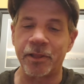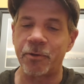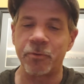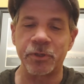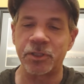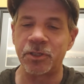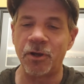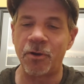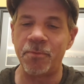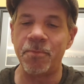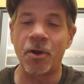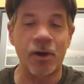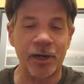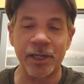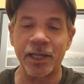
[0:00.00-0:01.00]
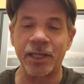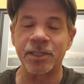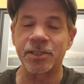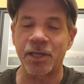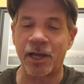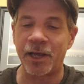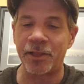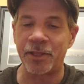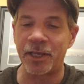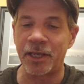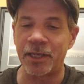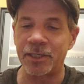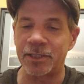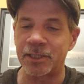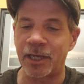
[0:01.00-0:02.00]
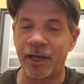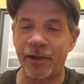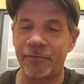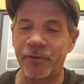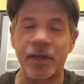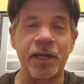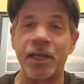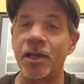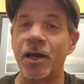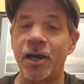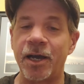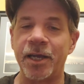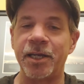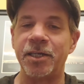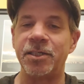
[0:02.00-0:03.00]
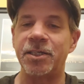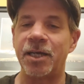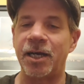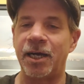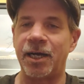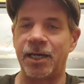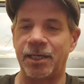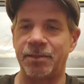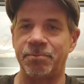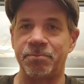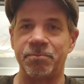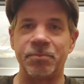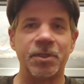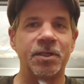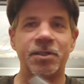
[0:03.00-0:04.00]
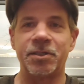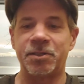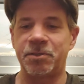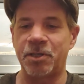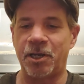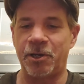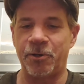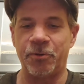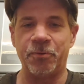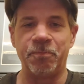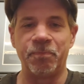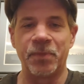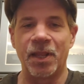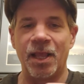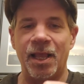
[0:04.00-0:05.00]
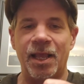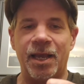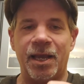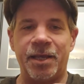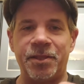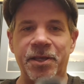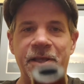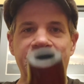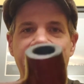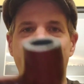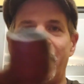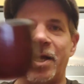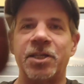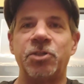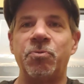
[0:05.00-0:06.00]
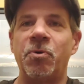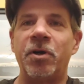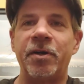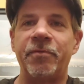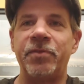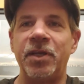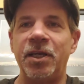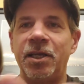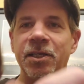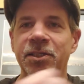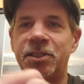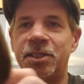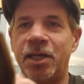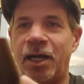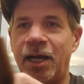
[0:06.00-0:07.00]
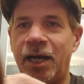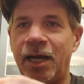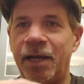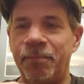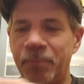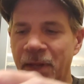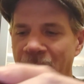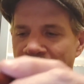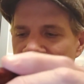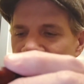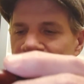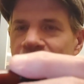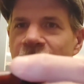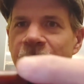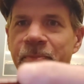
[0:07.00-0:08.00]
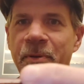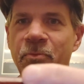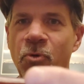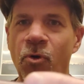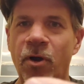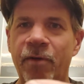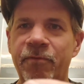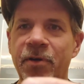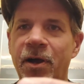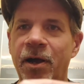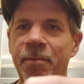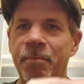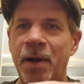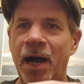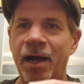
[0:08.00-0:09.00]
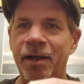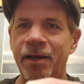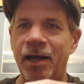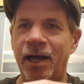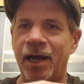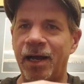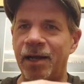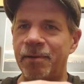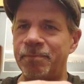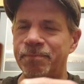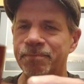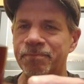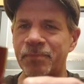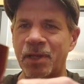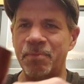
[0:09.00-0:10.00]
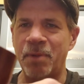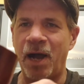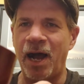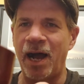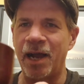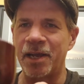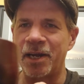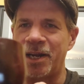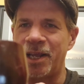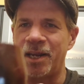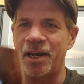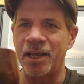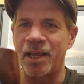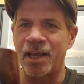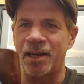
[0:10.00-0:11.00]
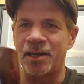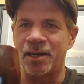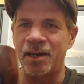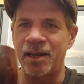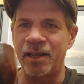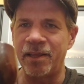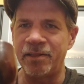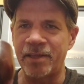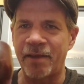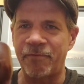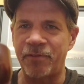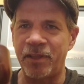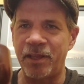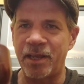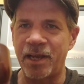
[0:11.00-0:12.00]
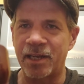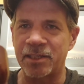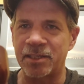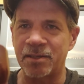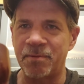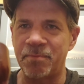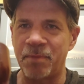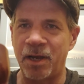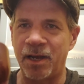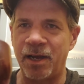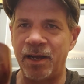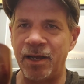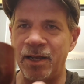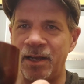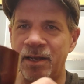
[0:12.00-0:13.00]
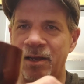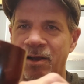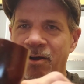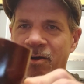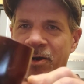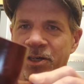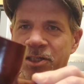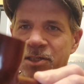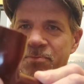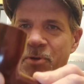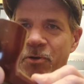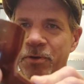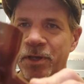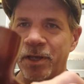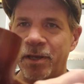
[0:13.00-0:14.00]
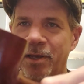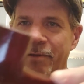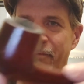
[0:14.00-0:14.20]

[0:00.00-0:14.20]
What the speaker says: There was no markings on these of any kind. And then the last one of these, a little bit more of a mahogany, and again, definitely got some hard smoking.